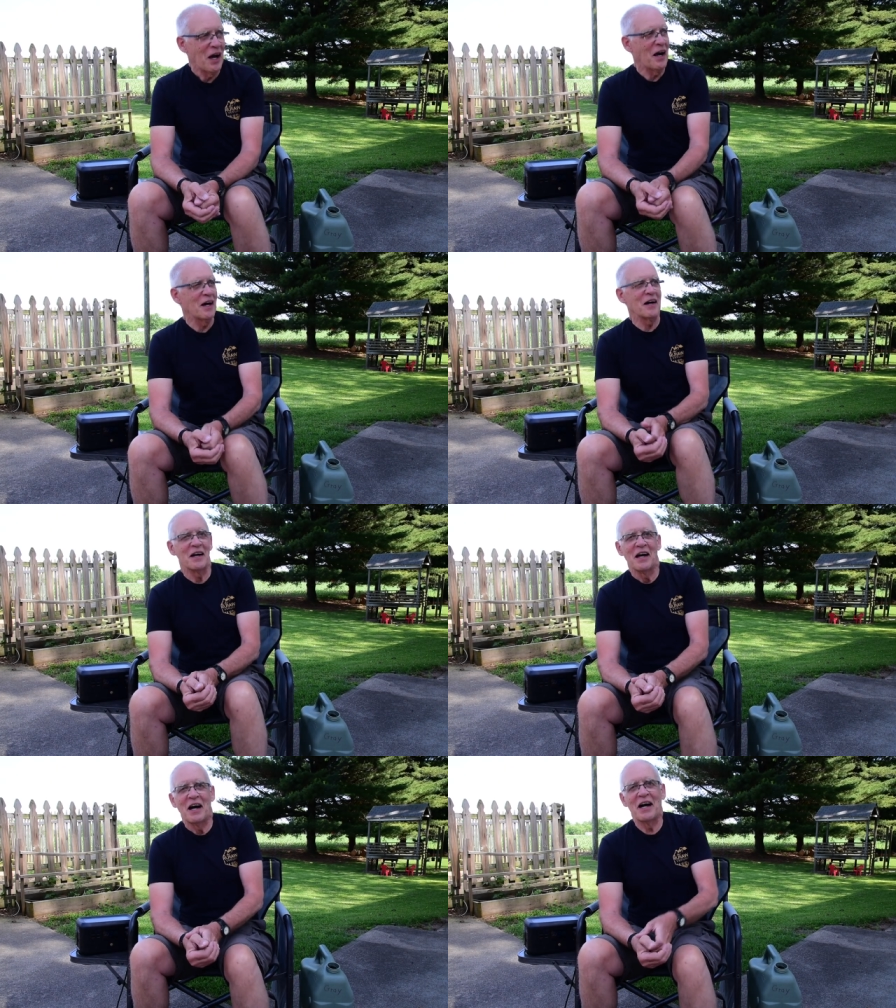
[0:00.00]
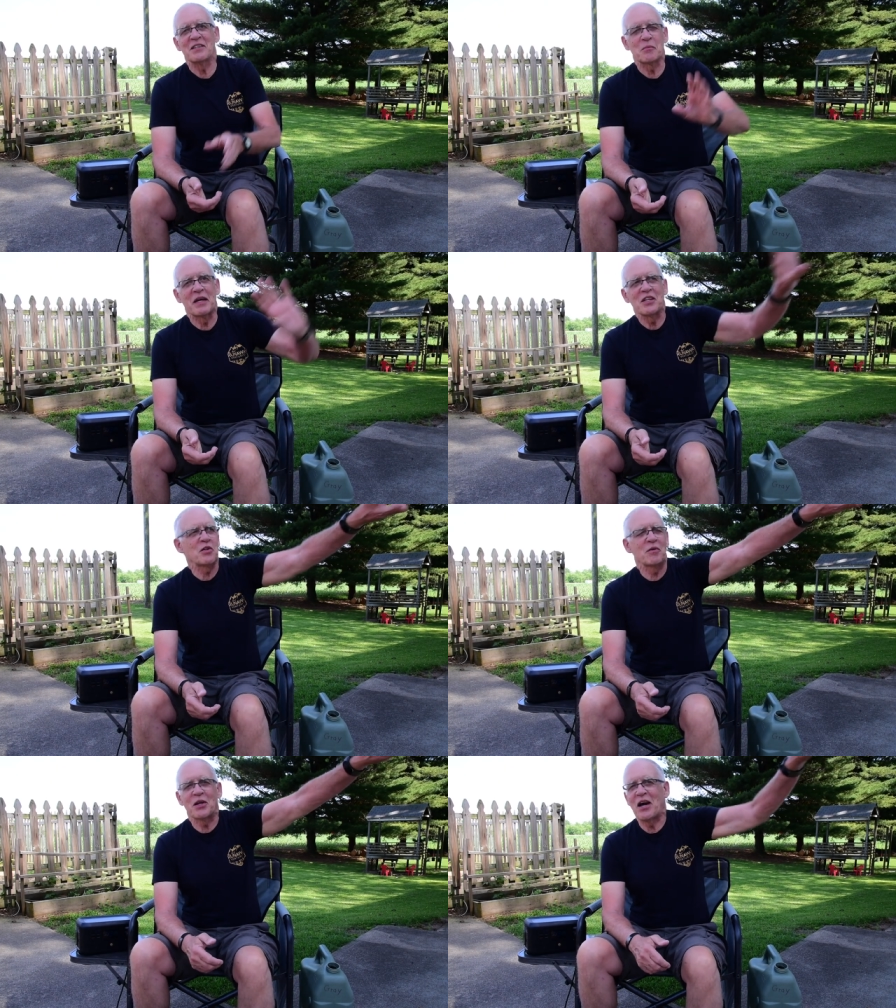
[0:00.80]
Uh, I had some kids
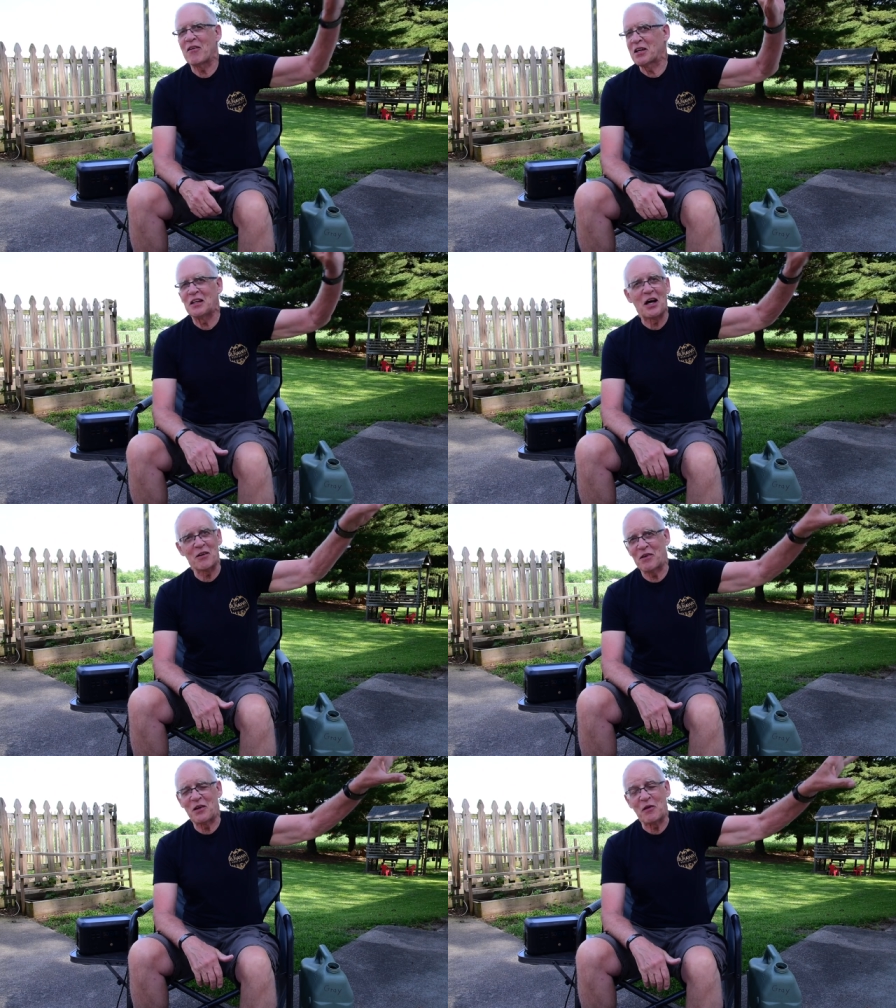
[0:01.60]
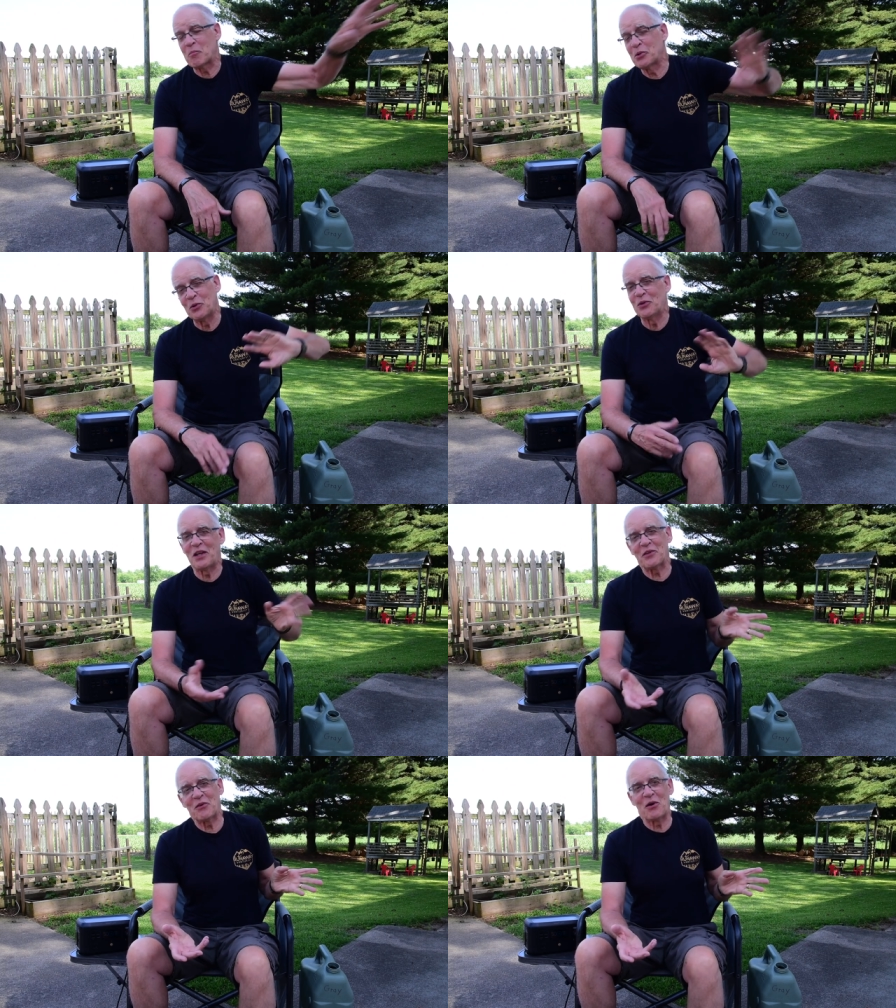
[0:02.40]
over there having a lot of fun in their pool.
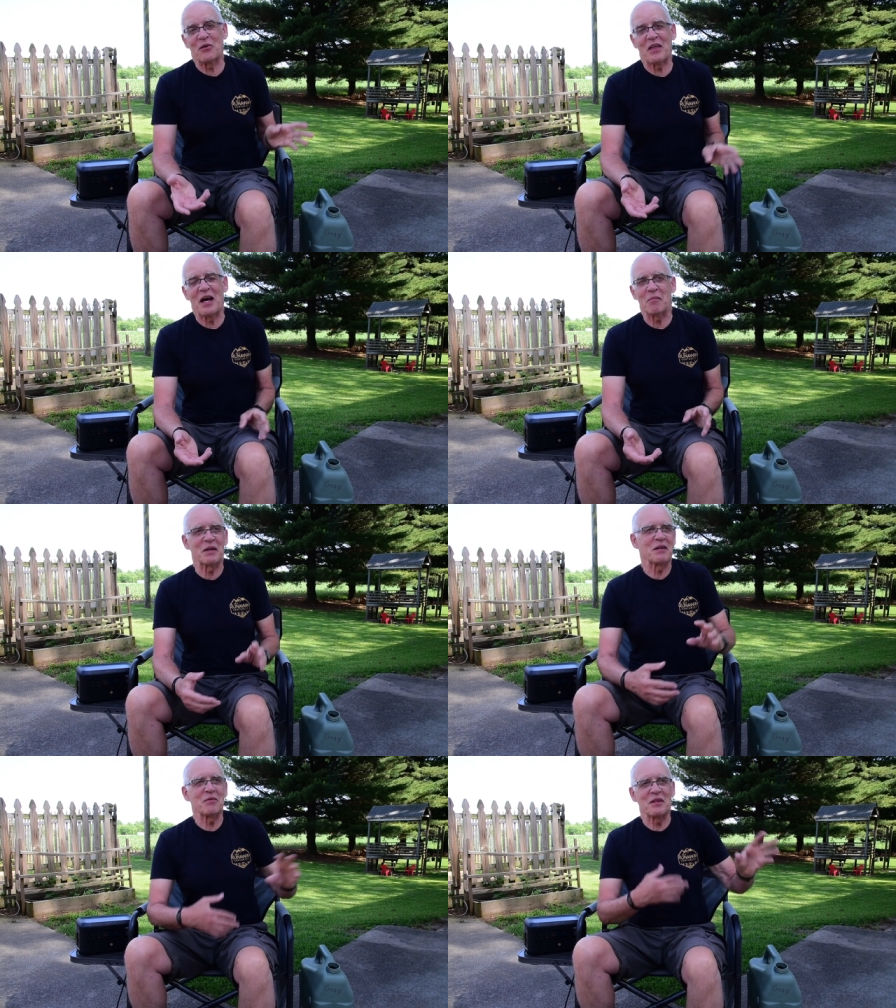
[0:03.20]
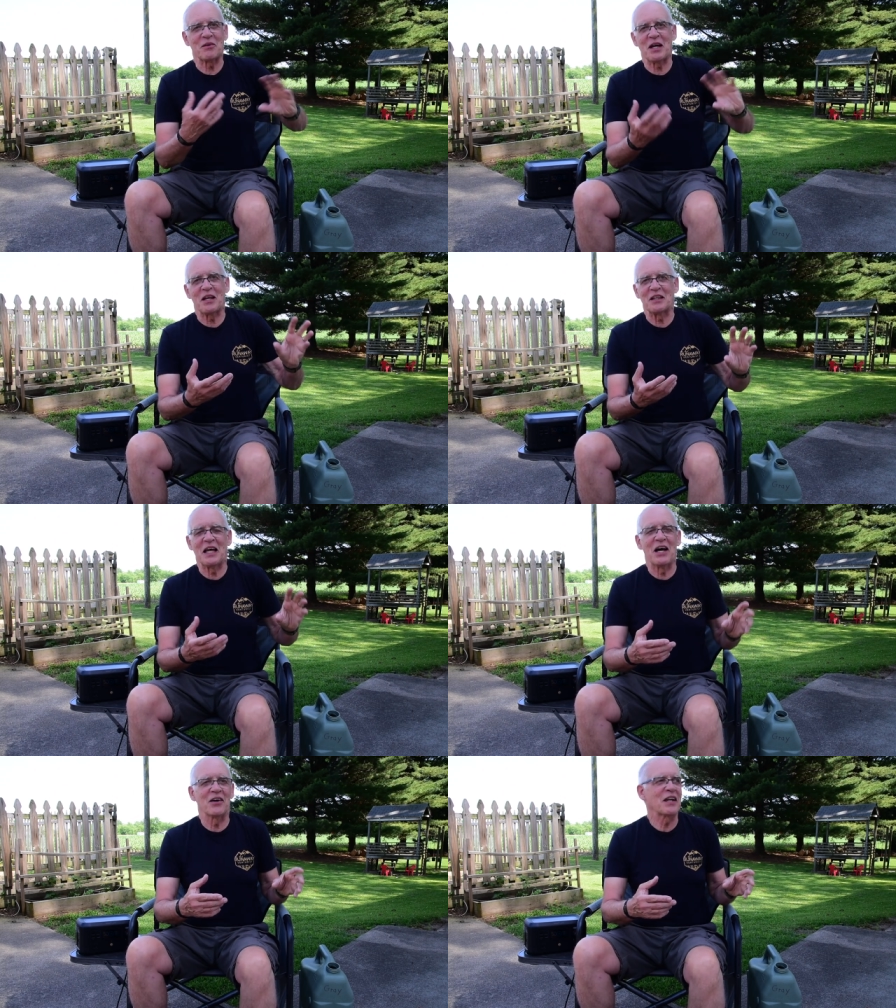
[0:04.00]
Nothing wrong with that, but it, they were kind of
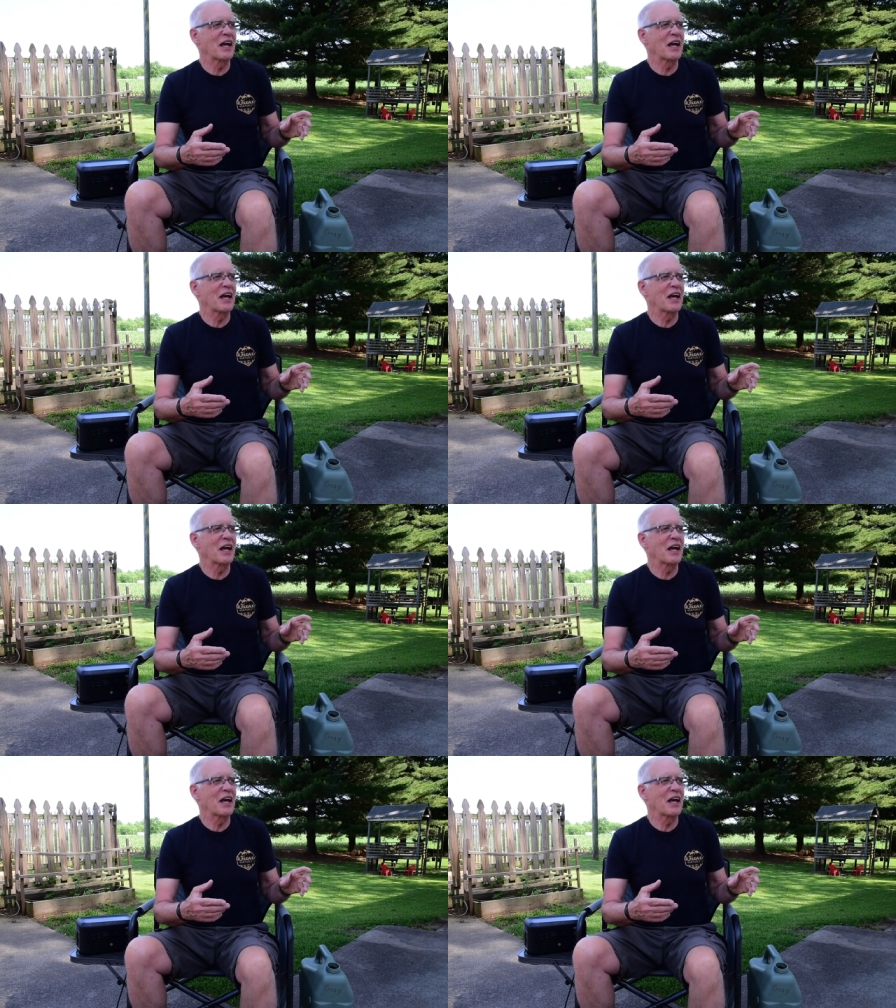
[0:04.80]
loud.